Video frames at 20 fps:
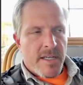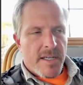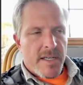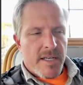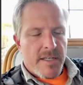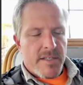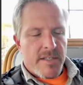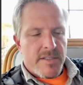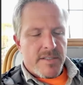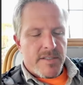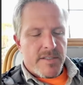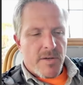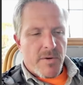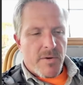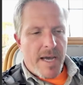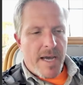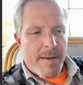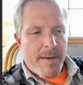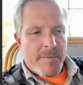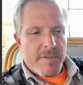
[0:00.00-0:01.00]
it just so
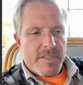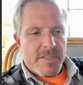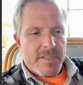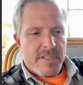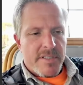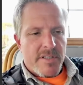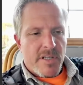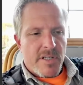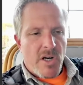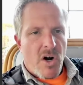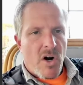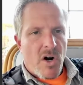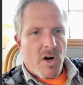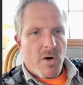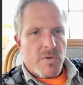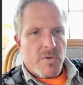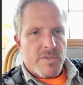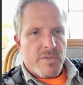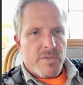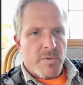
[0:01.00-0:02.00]
happens that the
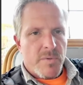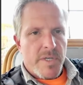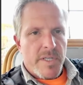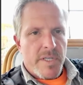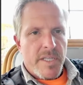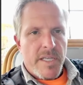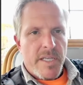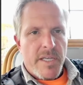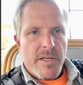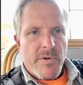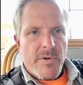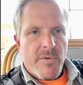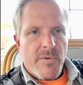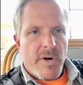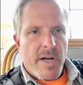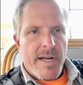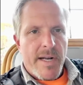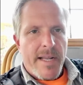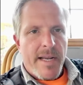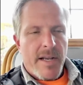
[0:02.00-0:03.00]
car was a really good
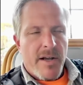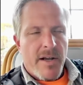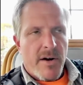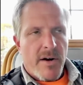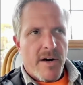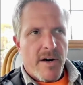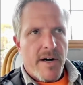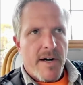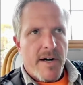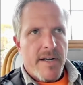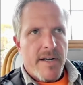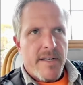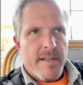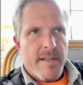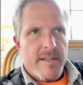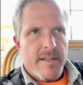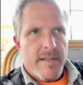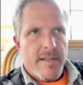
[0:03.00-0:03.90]
running car, and